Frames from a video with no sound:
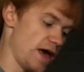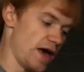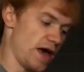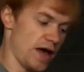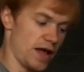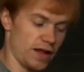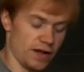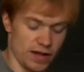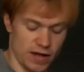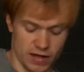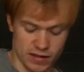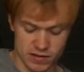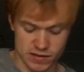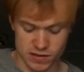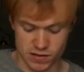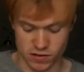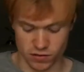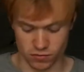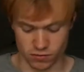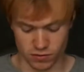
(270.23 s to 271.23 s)
And
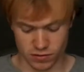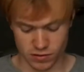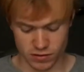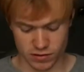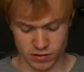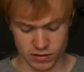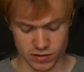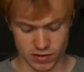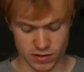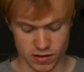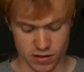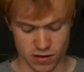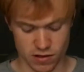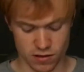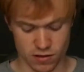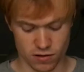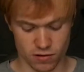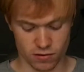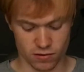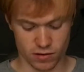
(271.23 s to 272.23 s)
that's 2.
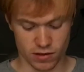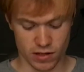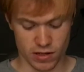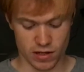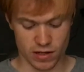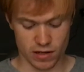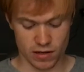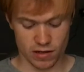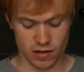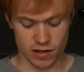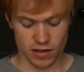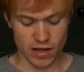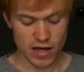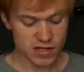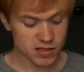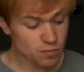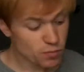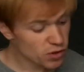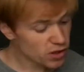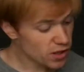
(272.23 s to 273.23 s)
So
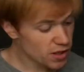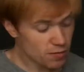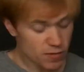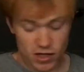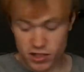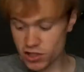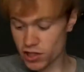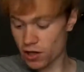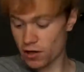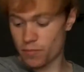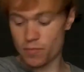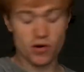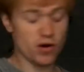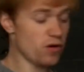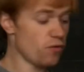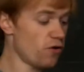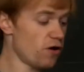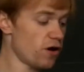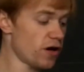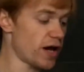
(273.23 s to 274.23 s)
that's pretty much our
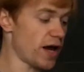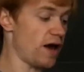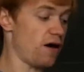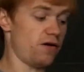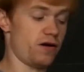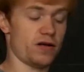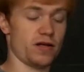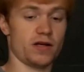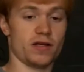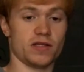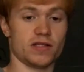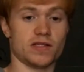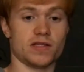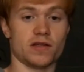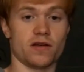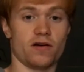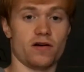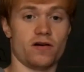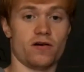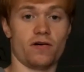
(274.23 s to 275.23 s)
pre-workout.
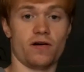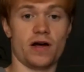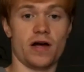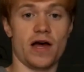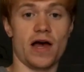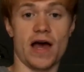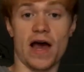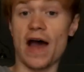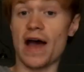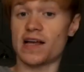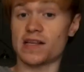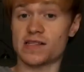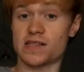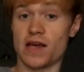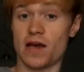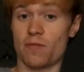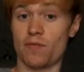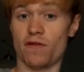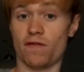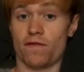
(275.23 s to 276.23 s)
So
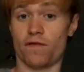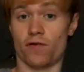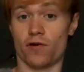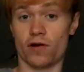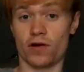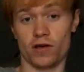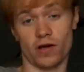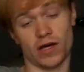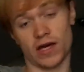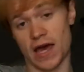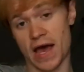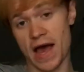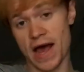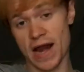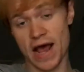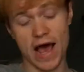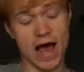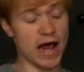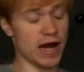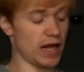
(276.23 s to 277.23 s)
as said before, you
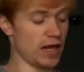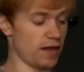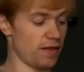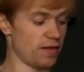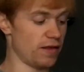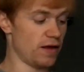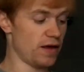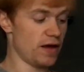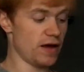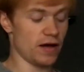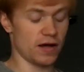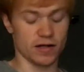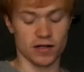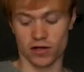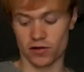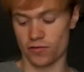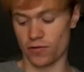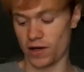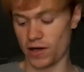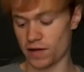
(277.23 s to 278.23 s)
can add in
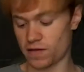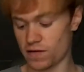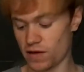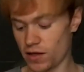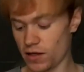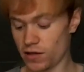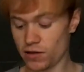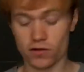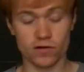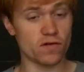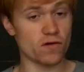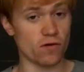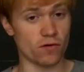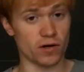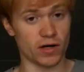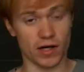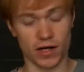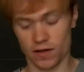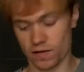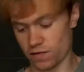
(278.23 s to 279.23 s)
the creatine, you
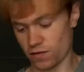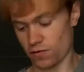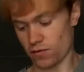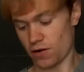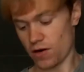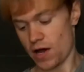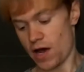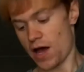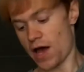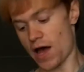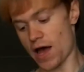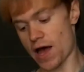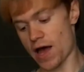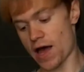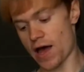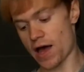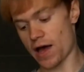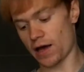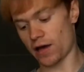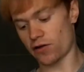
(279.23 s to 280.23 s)
don't need to.
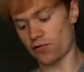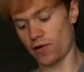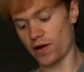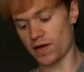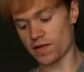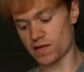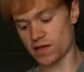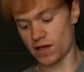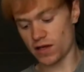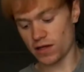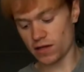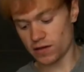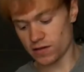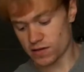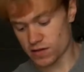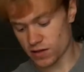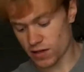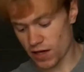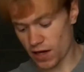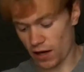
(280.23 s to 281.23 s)
And
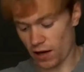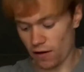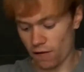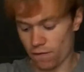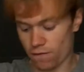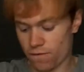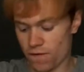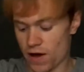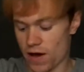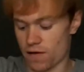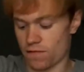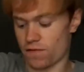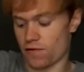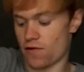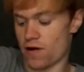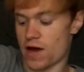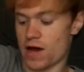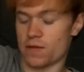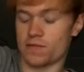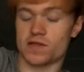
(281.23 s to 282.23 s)
creatine, to get your
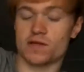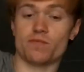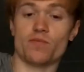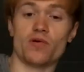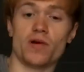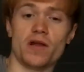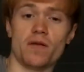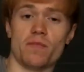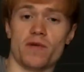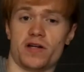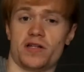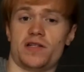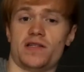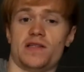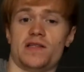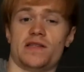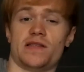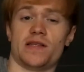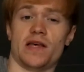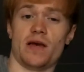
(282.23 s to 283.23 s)
5 grams, pretty
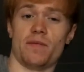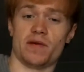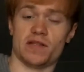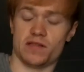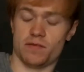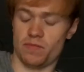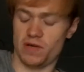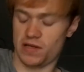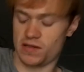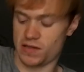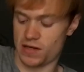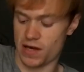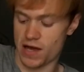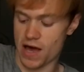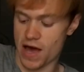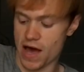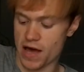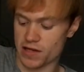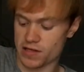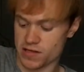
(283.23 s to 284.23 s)
much is the same as the
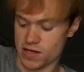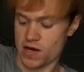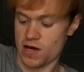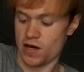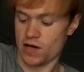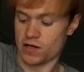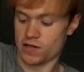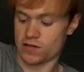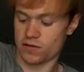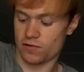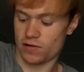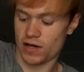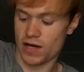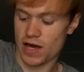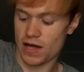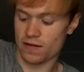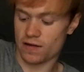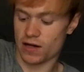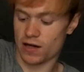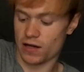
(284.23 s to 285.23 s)
BCAAs.
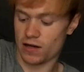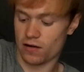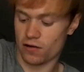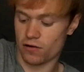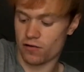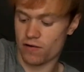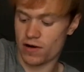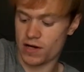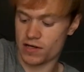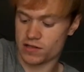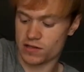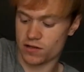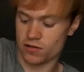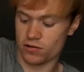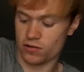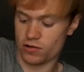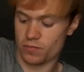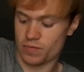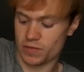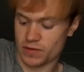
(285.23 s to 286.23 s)
So again, the little gray
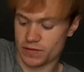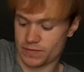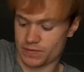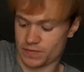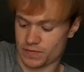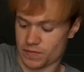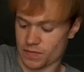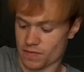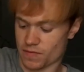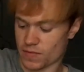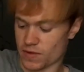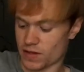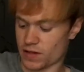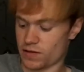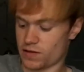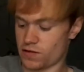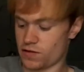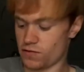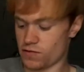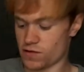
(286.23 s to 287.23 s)
scoop,
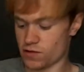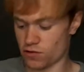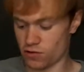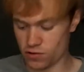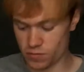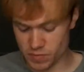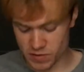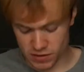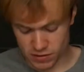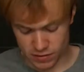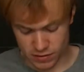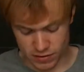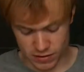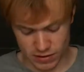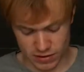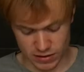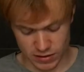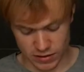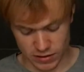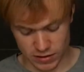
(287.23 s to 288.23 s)
2
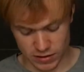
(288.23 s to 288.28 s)
scoops.